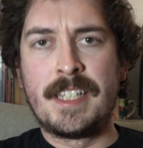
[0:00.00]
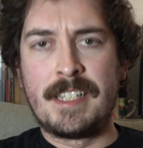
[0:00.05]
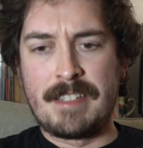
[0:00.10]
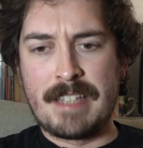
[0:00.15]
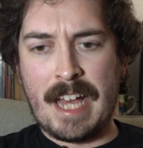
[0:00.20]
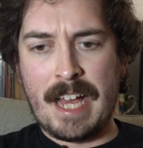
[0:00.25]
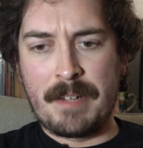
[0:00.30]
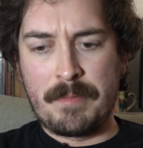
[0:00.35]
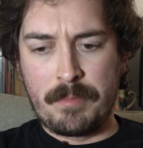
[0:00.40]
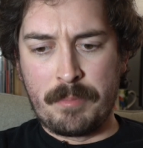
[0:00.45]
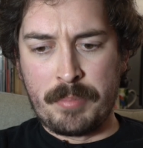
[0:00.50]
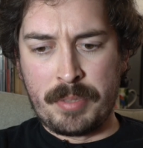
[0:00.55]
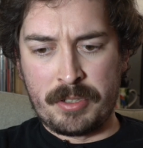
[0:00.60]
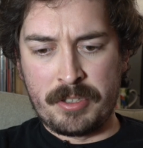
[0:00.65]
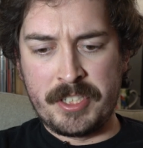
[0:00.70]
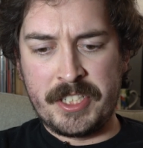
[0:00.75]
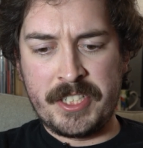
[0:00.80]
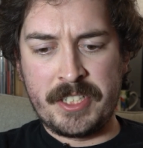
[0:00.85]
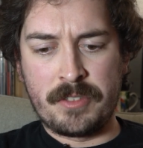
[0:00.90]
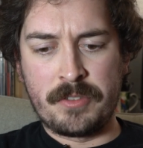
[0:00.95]
That
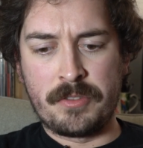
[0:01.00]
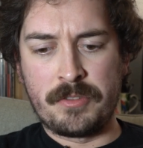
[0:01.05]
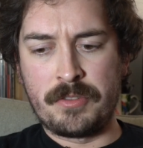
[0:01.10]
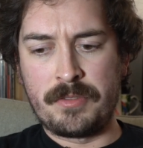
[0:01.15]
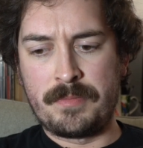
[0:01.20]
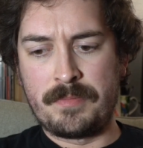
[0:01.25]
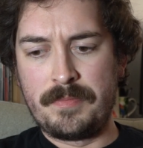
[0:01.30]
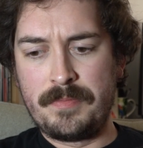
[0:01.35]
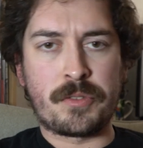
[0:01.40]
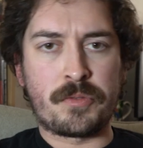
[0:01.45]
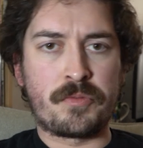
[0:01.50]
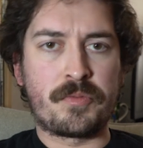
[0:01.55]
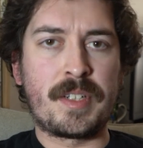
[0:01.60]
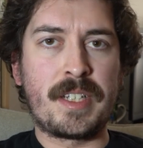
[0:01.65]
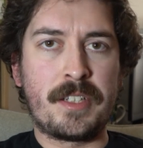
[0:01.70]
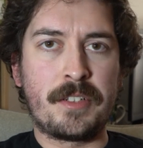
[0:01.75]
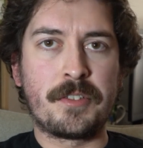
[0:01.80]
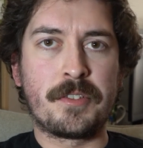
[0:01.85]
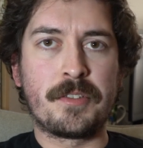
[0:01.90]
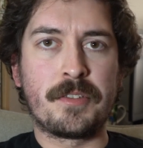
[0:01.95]
personal,
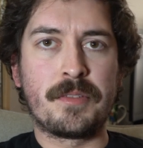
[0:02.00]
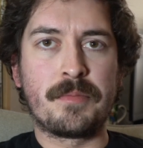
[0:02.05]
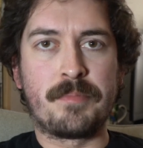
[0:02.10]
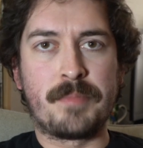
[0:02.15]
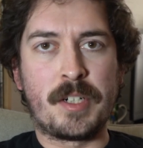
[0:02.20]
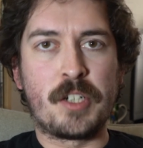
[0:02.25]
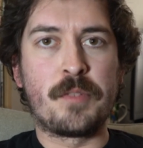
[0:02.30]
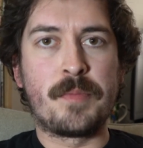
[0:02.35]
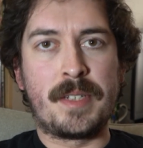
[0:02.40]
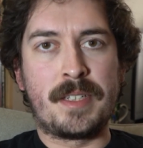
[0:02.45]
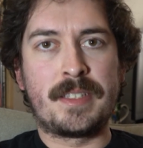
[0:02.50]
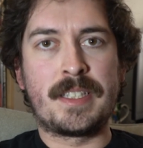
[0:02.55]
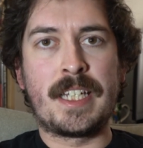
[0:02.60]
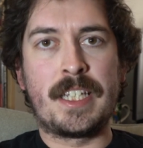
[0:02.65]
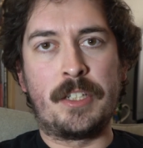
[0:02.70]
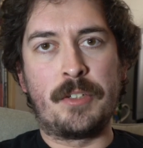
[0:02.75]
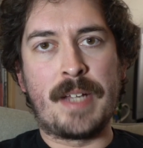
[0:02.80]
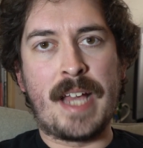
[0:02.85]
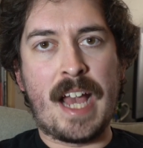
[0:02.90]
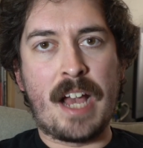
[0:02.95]
surreal moment that
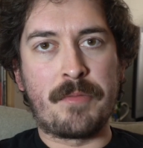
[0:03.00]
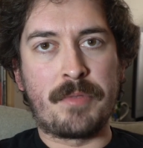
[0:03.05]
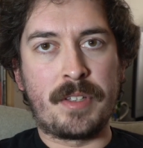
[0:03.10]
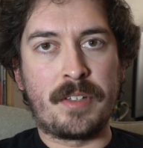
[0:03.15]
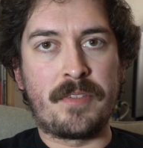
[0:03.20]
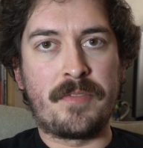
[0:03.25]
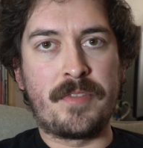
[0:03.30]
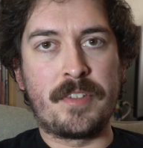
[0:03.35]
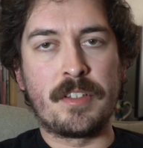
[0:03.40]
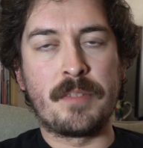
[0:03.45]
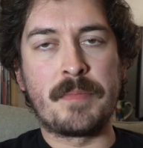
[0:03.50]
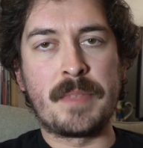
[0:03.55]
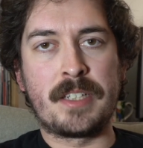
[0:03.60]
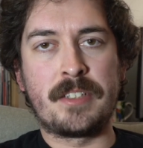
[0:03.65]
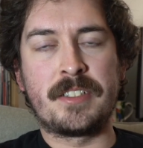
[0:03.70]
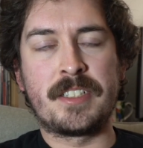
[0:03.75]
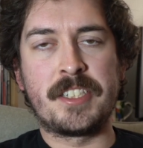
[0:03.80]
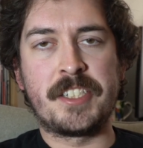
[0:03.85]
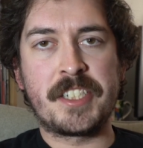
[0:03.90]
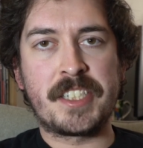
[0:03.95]
you have with a film that
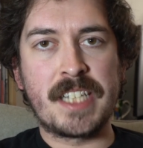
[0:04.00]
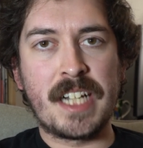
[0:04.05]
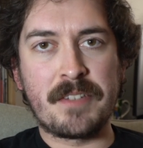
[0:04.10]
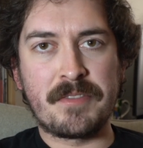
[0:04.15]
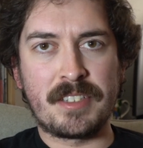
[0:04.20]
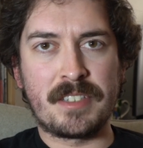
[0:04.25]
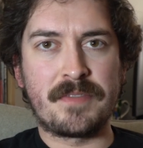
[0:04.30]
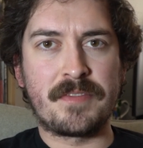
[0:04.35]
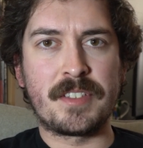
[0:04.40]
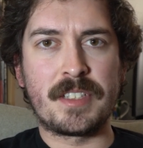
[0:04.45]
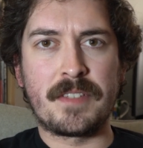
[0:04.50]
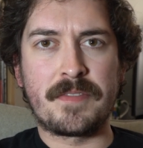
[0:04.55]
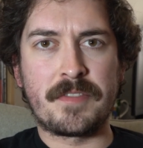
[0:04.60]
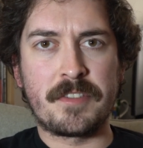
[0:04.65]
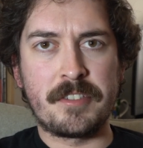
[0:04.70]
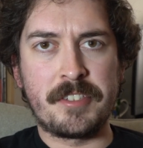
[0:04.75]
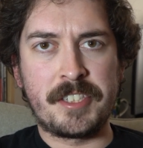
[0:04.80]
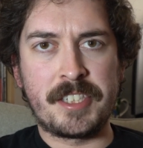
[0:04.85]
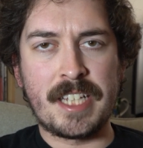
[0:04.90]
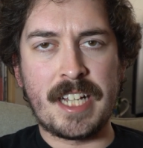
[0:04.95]
you're discovering for the
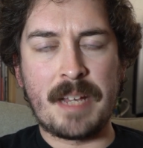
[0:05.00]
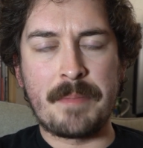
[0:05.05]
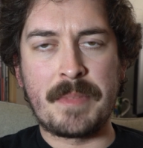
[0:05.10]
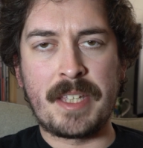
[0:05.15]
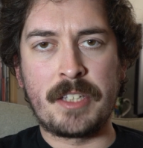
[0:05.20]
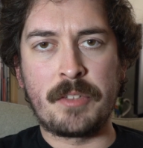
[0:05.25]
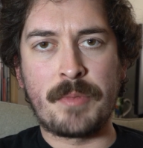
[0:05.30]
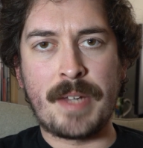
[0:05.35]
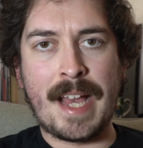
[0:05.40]
first time that you